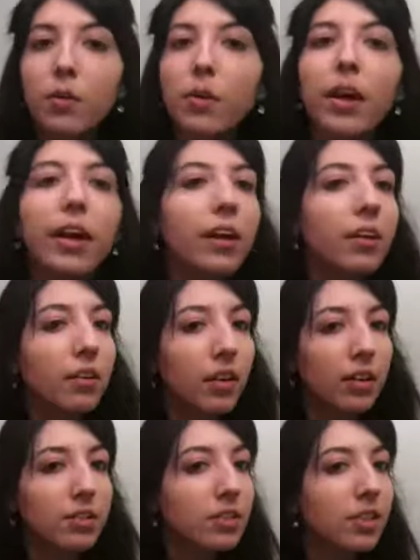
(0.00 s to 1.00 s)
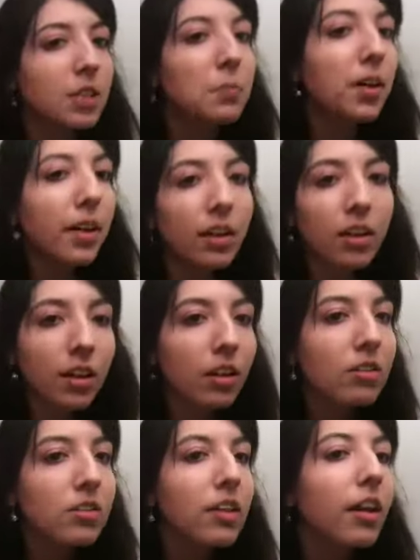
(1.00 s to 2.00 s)
Okay, see it
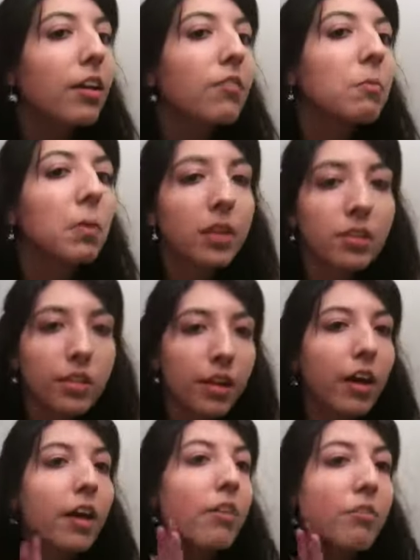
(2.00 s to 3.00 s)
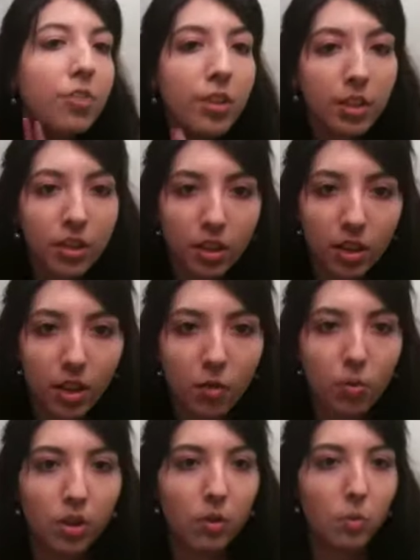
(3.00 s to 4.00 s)
looks like I've blended everything
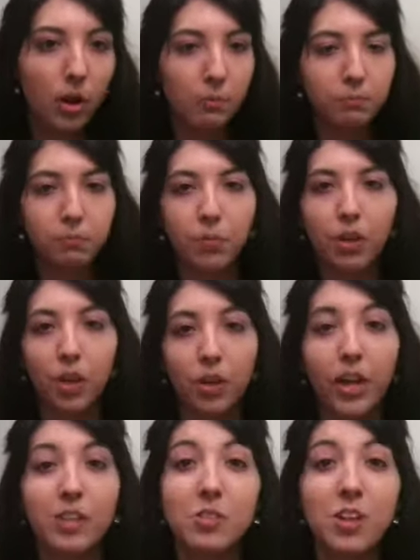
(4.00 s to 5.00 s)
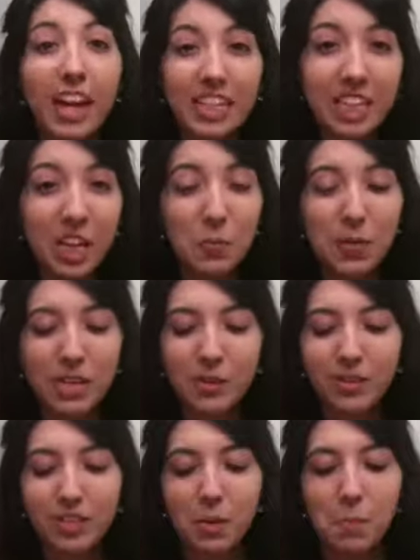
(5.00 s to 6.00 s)
really well. Okay, so next I'm going to be
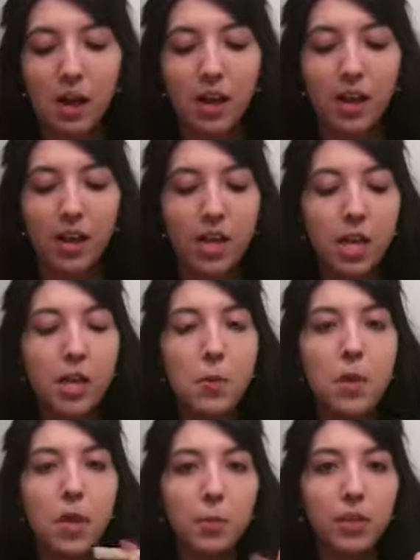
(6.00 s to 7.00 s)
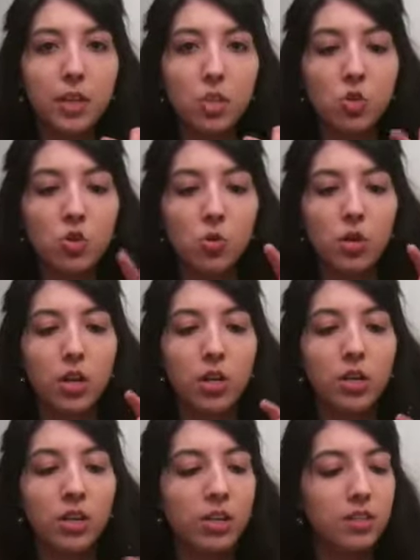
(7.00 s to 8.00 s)
using my Maybelline New York
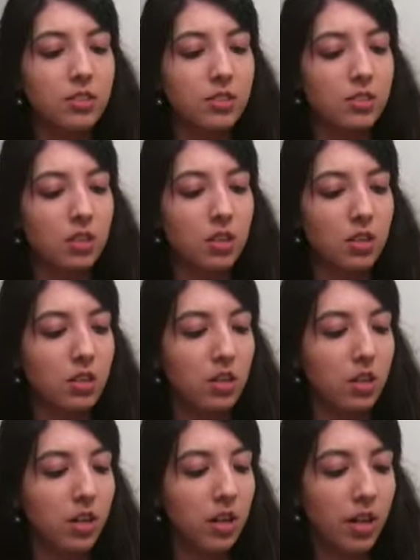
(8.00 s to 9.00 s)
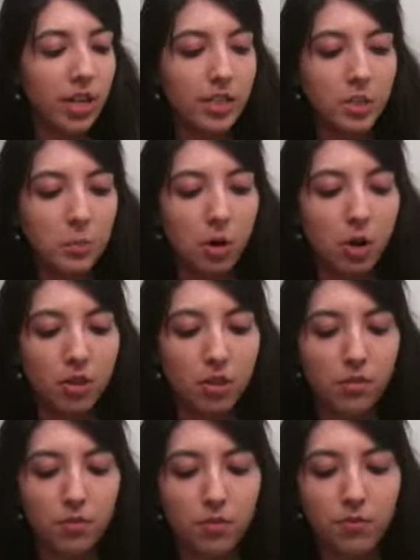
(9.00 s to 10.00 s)
concealer. It's a part of the
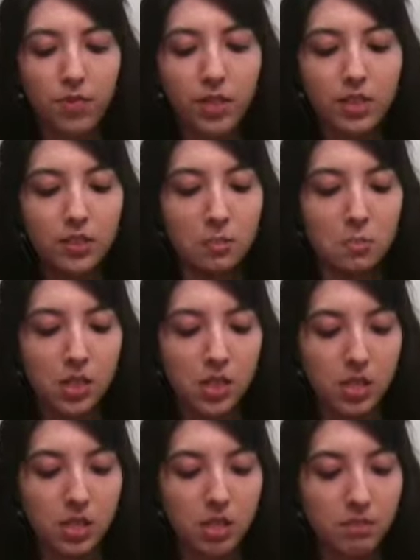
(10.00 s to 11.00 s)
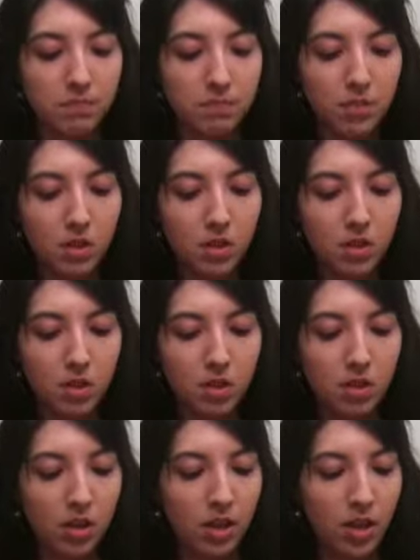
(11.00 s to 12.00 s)
Fit Me,
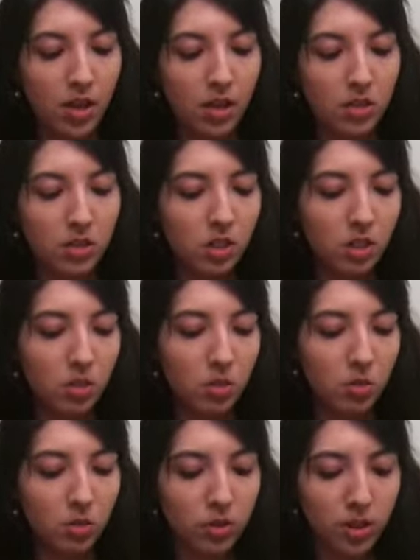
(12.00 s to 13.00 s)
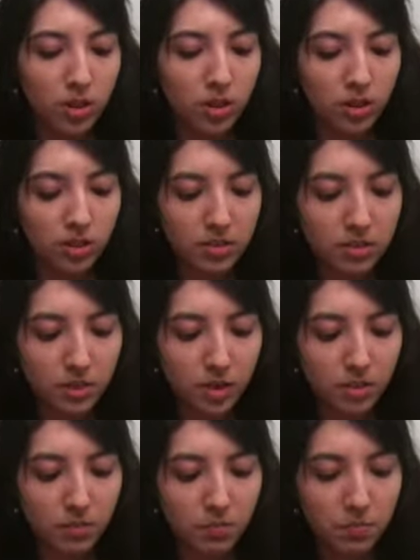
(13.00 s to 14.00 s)
and oh crud, let's see.